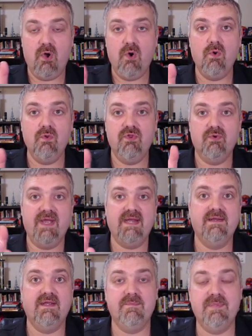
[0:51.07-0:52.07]
hold the
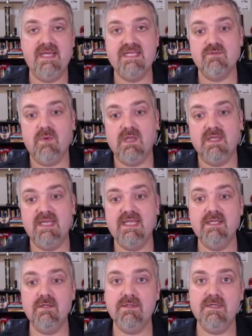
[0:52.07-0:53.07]
retina in place while it
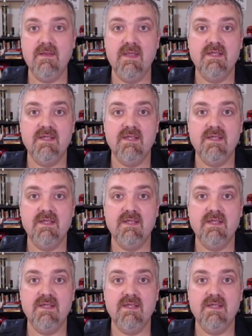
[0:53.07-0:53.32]
healed.